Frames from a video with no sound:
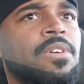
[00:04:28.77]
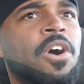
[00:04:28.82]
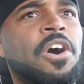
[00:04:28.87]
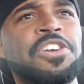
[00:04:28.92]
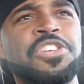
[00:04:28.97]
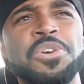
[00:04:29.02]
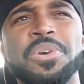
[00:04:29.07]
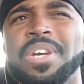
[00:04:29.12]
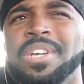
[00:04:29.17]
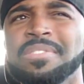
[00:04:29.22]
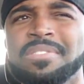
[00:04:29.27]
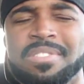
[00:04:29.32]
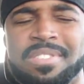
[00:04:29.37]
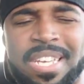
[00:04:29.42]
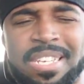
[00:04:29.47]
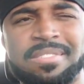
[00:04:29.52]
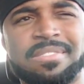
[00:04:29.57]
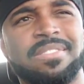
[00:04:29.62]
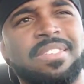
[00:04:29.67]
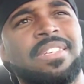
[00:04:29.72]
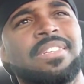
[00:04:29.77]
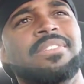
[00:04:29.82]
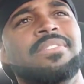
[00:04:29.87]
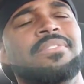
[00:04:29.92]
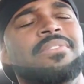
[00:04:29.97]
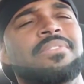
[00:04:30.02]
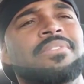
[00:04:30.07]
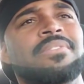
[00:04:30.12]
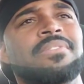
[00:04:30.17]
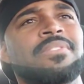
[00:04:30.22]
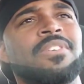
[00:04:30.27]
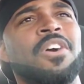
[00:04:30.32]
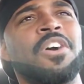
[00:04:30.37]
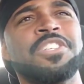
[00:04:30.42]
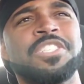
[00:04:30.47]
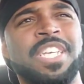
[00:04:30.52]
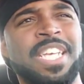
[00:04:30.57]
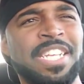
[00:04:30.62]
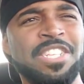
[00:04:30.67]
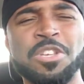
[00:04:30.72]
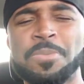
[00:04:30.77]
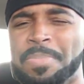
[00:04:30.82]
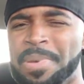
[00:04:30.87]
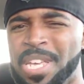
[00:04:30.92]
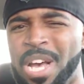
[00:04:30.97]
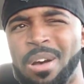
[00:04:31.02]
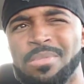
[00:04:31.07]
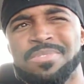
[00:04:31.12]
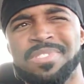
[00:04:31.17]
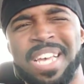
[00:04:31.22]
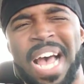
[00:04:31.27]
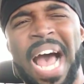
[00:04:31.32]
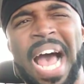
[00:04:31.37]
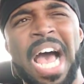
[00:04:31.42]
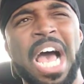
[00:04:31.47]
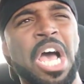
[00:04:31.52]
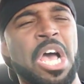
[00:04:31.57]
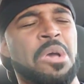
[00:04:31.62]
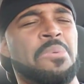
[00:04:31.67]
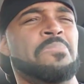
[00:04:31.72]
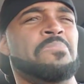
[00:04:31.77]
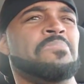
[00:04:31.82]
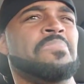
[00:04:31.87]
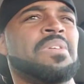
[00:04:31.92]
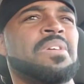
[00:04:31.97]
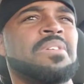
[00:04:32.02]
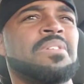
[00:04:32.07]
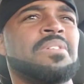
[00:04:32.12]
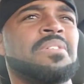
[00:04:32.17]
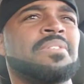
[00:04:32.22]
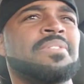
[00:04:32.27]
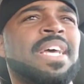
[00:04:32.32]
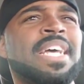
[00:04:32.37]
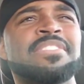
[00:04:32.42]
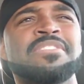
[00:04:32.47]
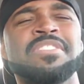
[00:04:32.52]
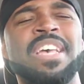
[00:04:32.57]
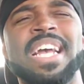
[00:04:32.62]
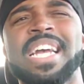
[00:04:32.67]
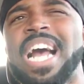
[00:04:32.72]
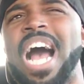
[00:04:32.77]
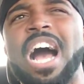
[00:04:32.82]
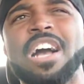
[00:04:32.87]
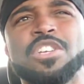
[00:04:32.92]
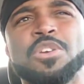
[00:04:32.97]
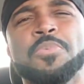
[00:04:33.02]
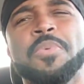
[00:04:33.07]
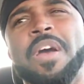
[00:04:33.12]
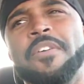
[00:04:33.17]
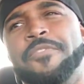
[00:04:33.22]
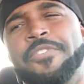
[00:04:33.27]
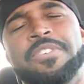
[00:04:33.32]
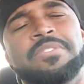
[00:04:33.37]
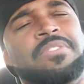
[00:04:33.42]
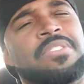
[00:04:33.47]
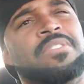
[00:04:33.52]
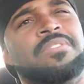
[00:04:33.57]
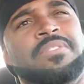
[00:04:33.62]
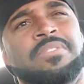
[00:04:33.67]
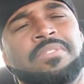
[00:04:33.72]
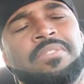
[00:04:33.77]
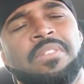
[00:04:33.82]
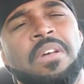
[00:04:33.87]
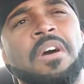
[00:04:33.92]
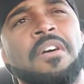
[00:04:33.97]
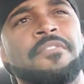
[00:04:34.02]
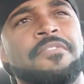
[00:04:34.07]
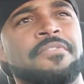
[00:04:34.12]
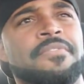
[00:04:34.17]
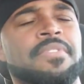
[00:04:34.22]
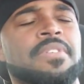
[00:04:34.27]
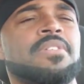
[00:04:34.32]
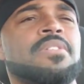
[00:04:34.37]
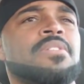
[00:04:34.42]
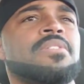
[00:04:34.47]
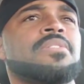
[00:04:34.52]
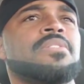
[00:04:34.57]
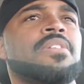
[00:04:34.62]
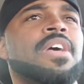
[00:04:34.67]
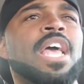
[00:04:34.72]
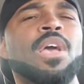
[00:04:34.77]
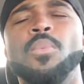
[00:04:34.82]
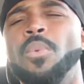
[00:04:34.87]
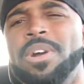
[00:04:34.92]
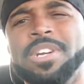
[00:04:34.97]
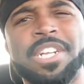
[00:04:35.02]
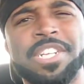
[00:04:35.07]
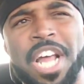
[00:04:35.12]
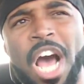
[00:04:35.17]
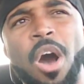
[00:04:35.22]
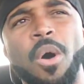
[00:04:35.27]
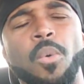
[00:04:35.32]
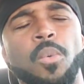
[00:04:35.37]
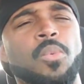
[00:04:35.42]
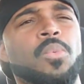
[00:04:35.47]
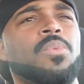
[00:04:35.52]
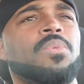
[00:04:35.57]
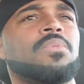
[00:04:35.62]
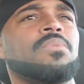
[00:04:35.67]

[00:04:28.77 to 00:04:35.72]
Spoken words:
Are you consistent? Or can you be on time? They check all your references and stuff. They want to know.